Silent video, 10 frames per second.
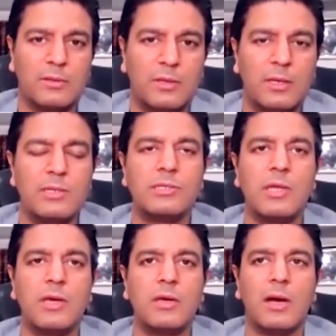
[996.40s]
Is
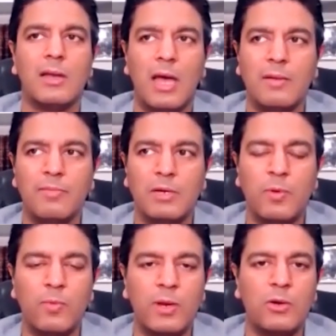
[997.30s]
there alignment
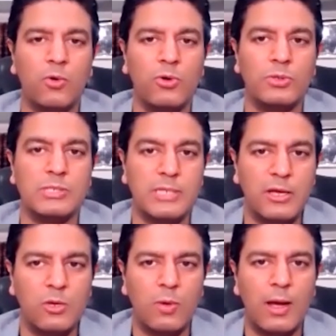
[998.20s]
between who you say
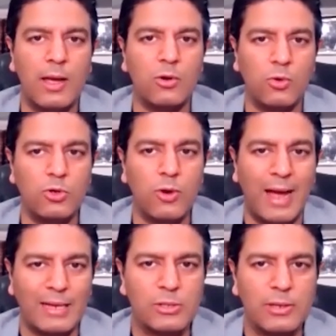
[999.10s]
you are and who you
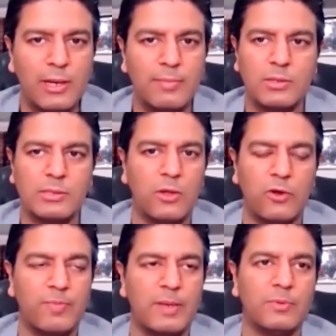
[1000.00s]
actually are? Because a lot
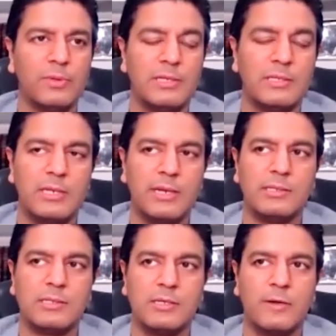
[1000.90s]
of people these
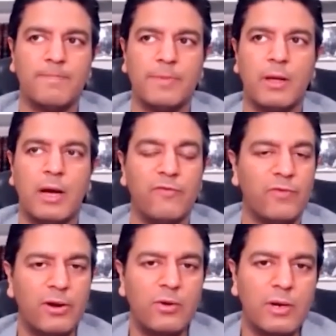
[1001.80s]
days are
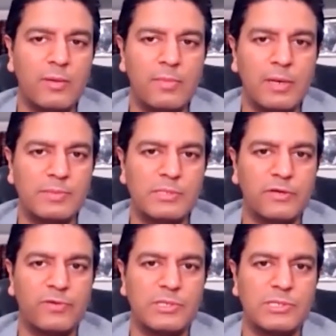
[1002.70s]
very good at lip
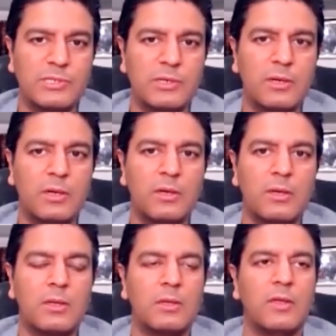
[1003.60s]
service.
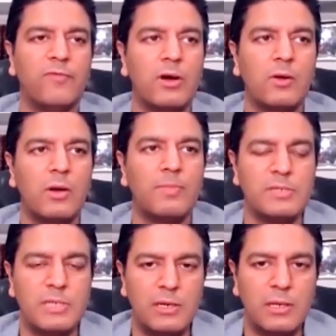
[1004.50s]
They're very good at
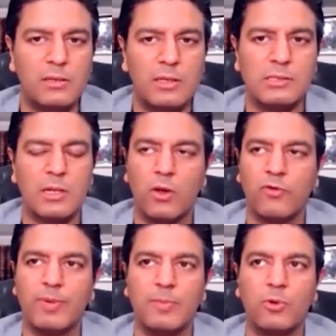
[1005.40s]
pretending. There's a lot
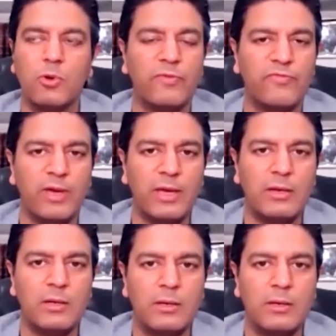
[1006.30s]
of people who are fake.